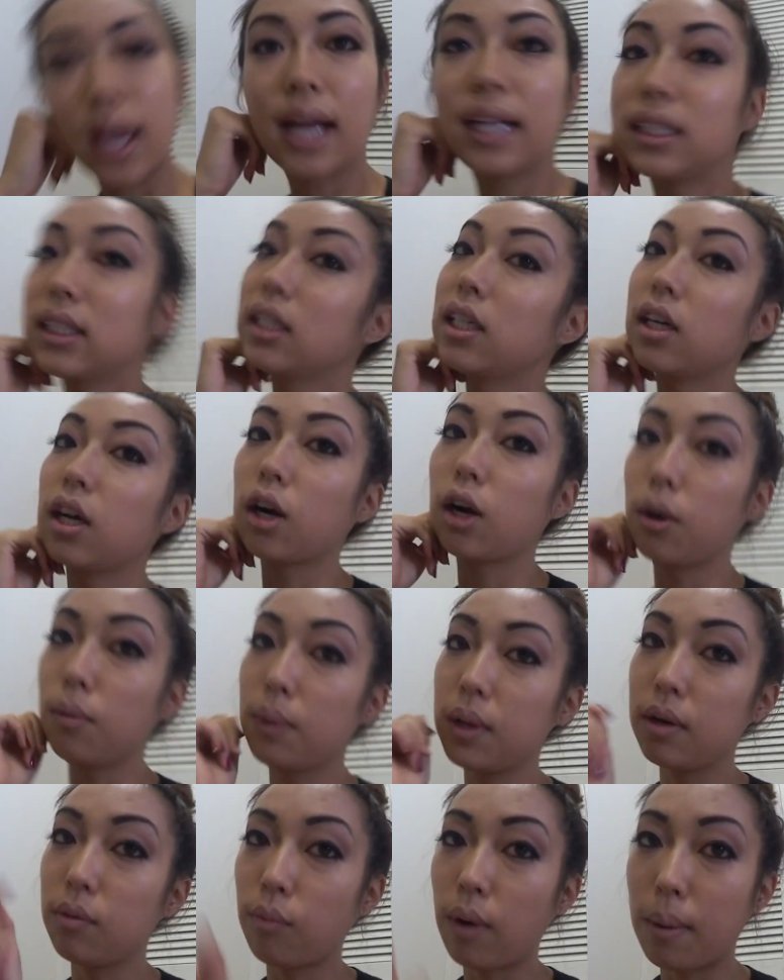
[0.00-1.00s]
I did an
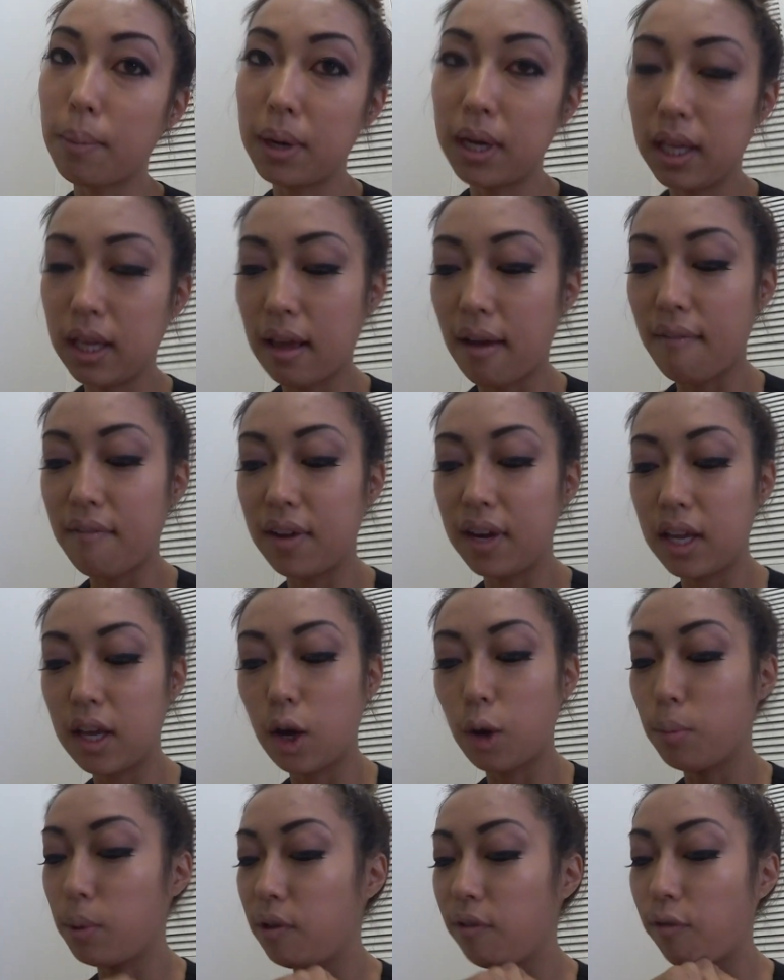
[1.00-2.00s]
Urban Remedy
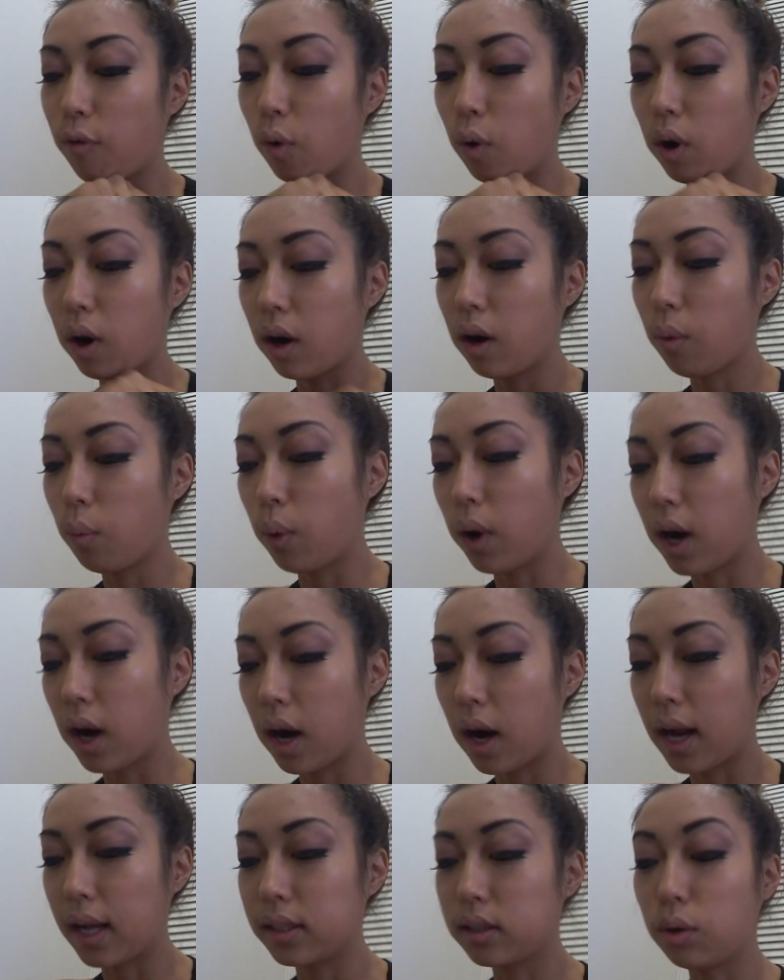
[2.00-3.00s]
video before
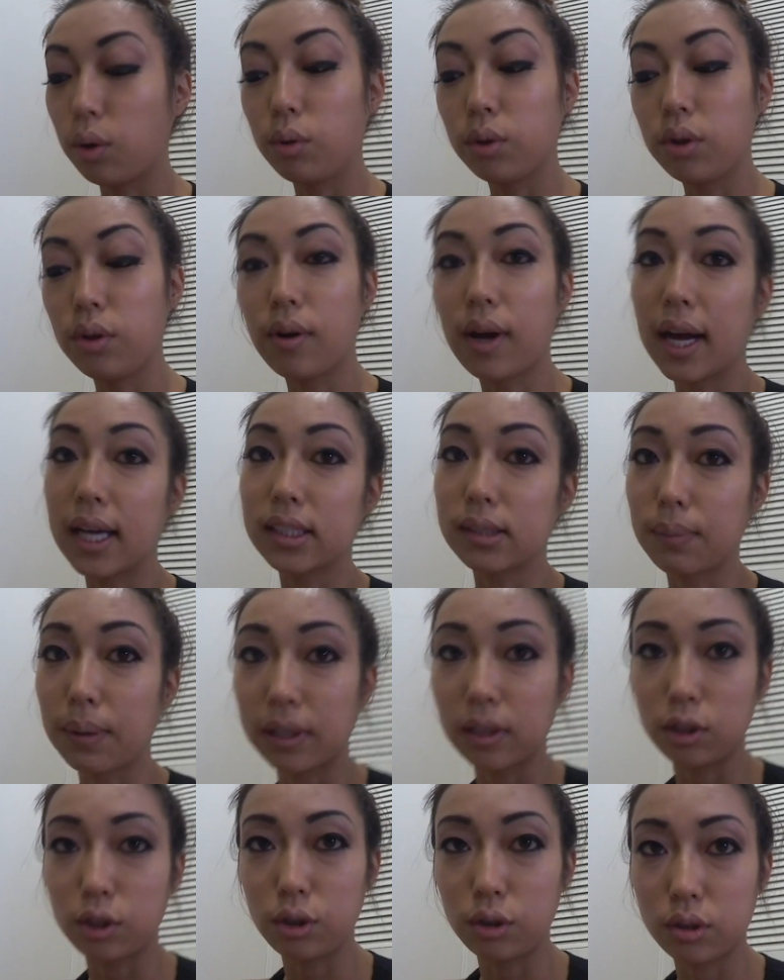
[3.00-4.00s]
where I told you guys
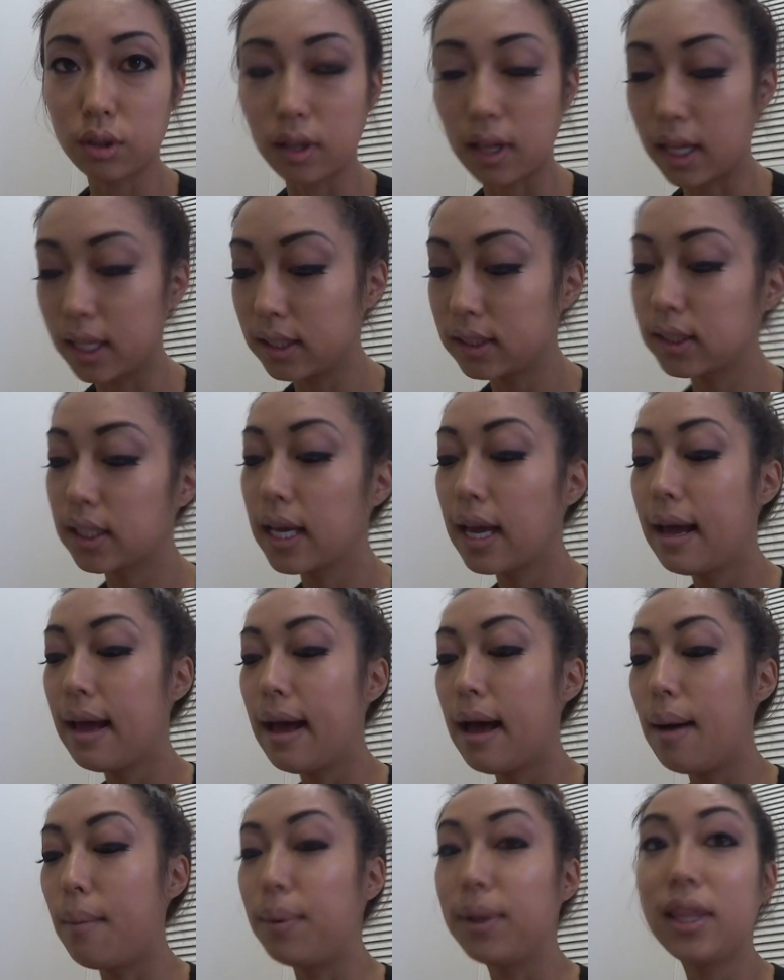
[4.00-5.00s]
about the juice cleanse,
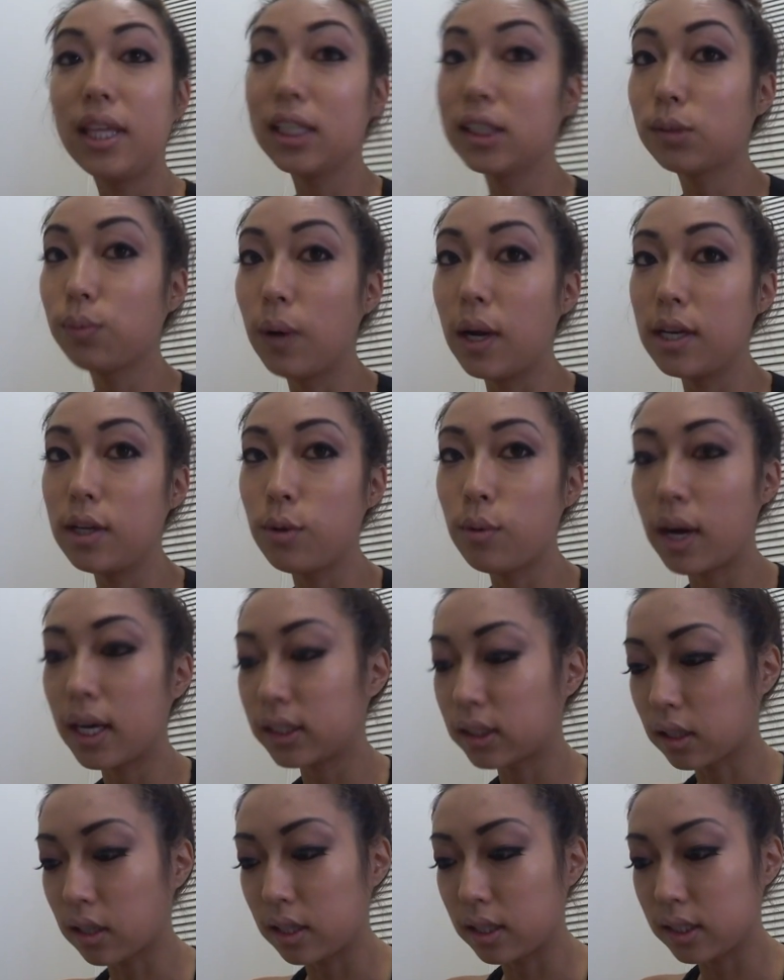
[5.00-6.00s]
but this one you
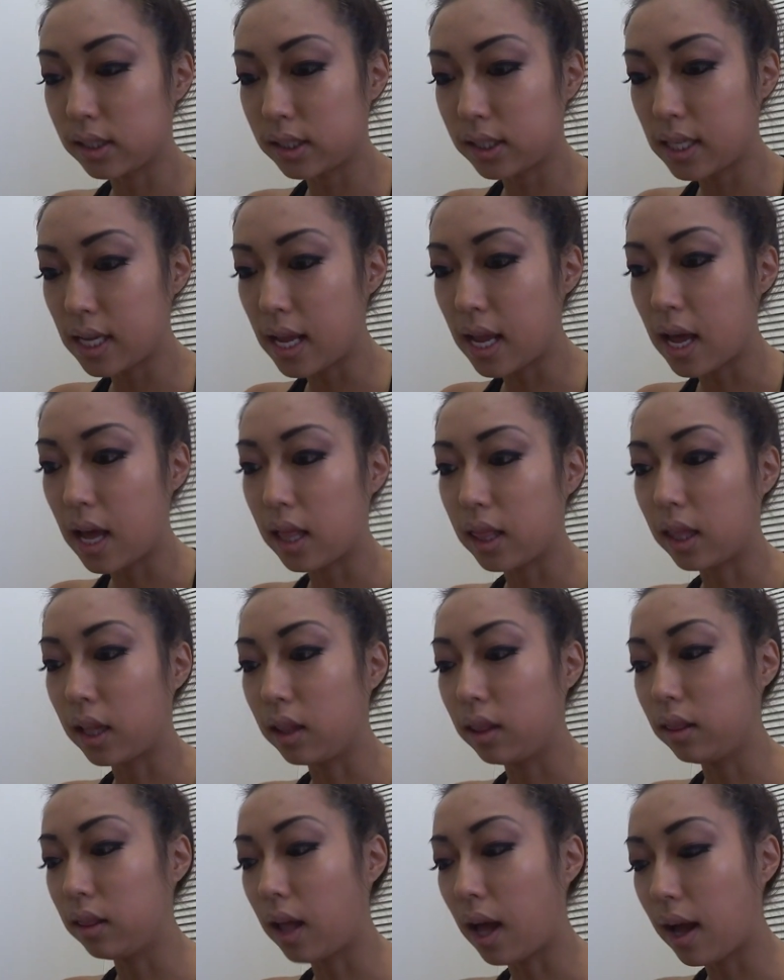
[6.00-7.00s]
guys are gonna see the
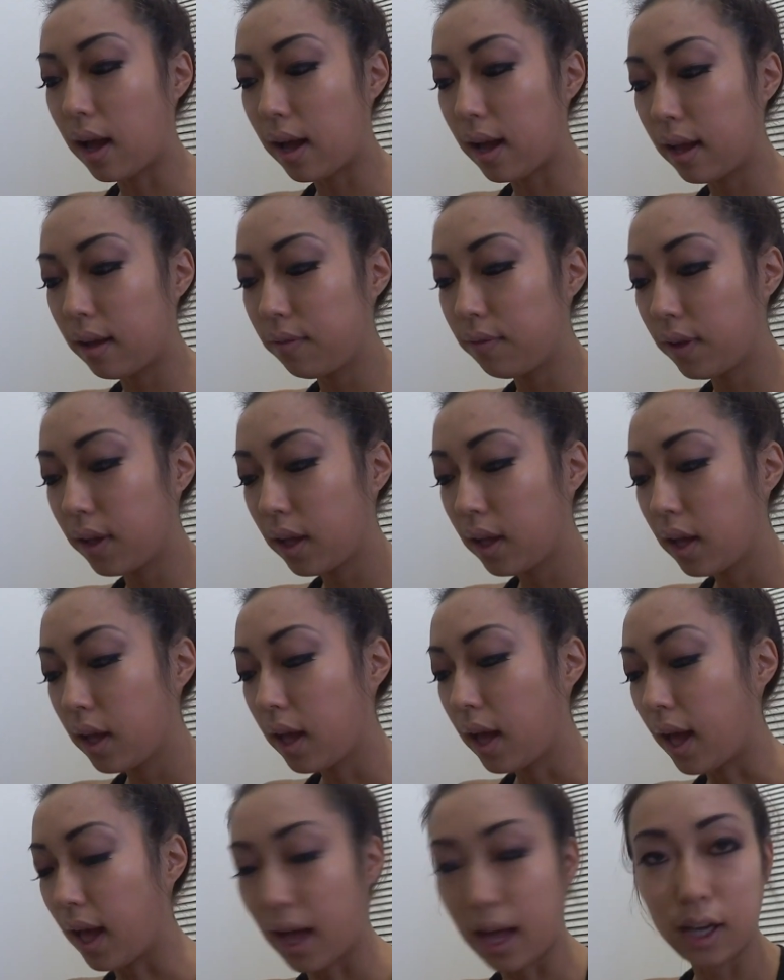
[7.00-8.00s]
live
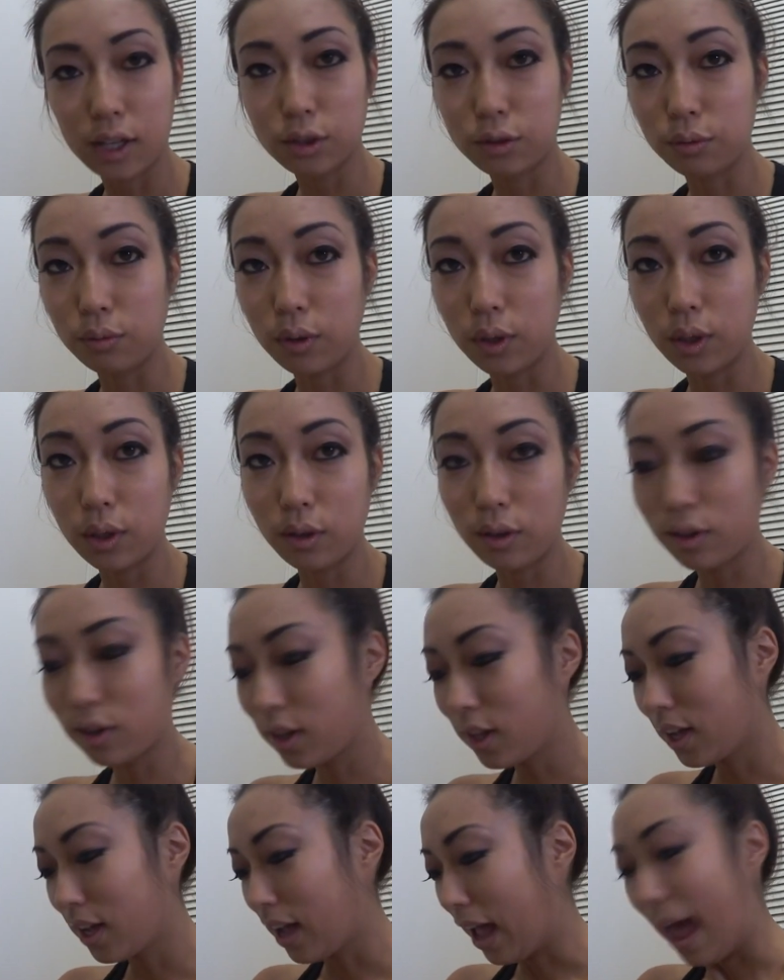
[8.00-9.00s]

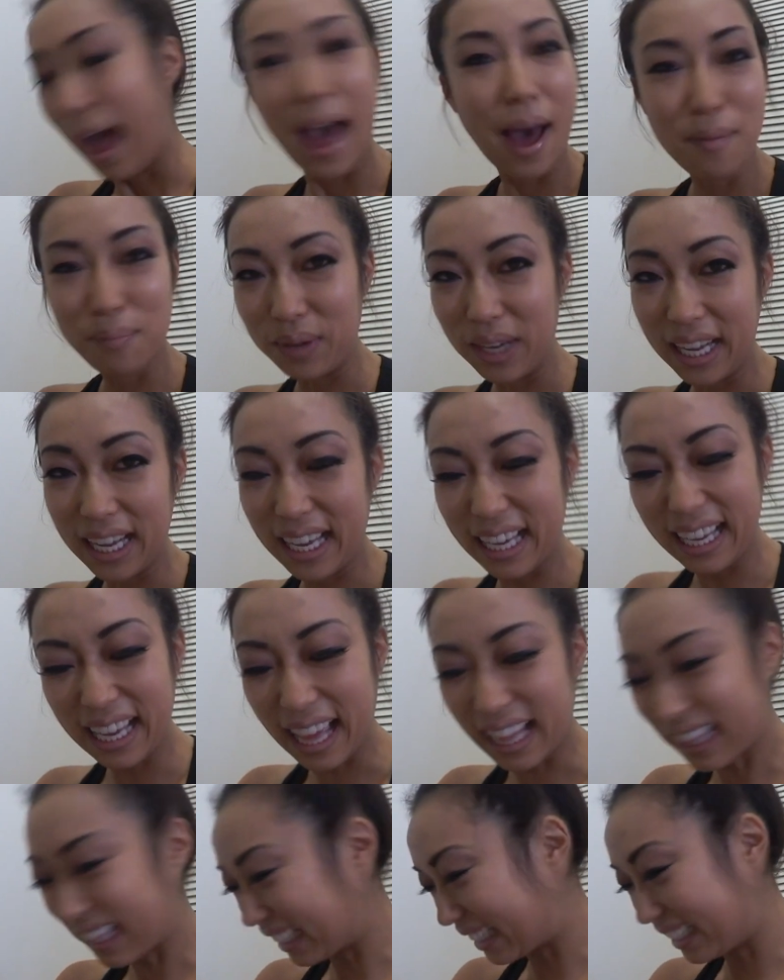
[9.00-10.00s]
actual happening
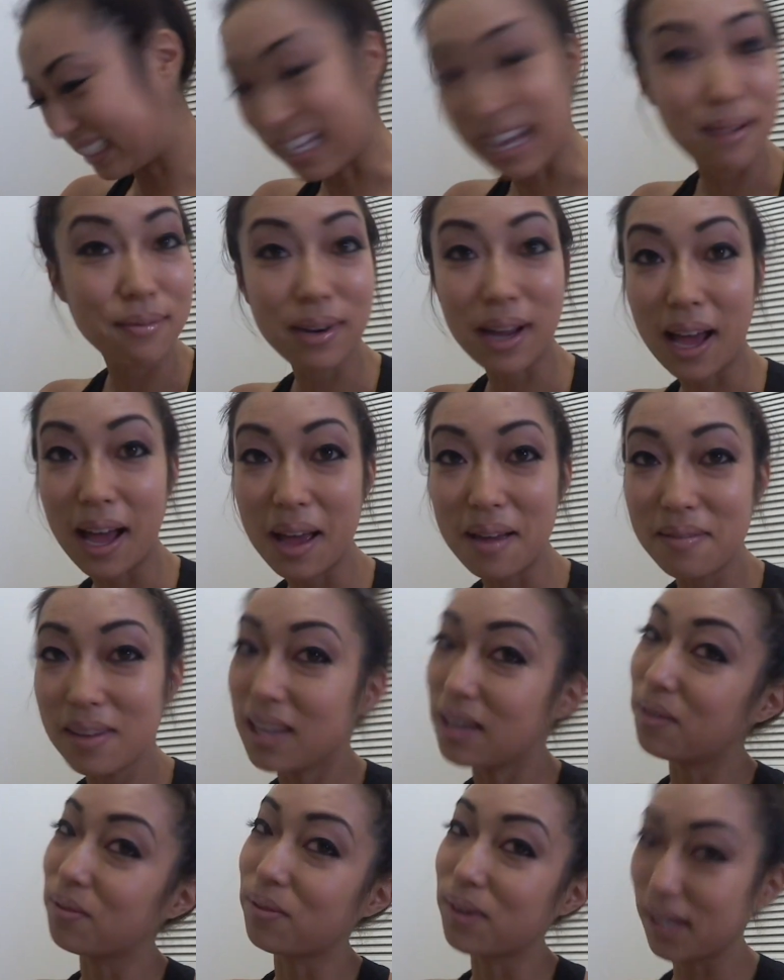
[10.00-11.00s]
at the same time
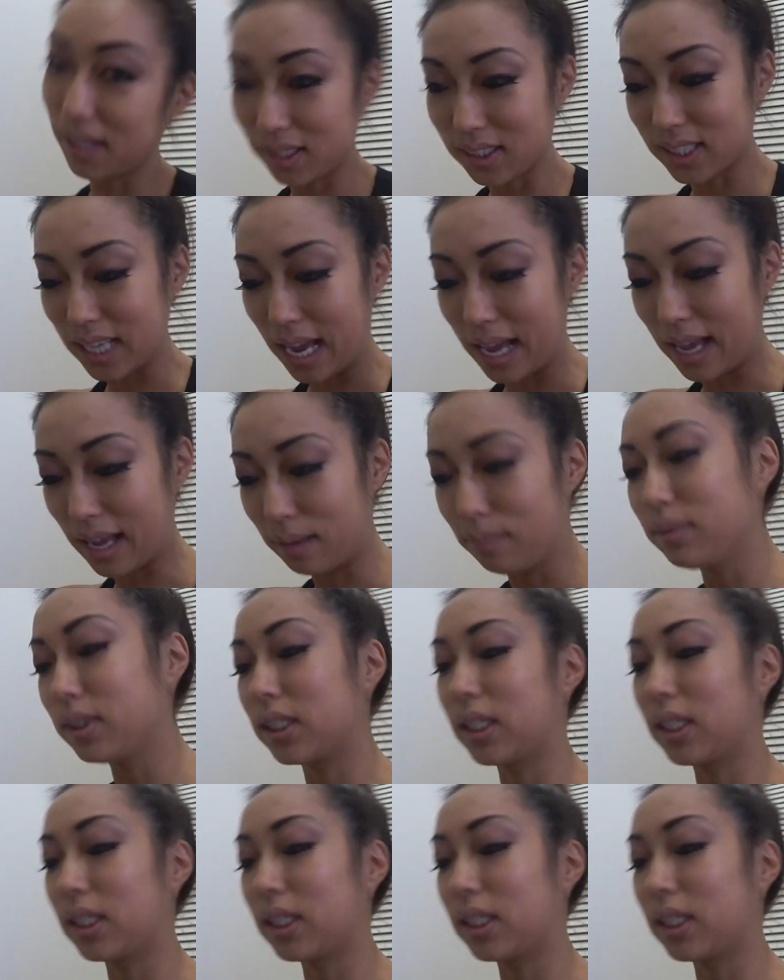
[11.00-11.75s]
in real time.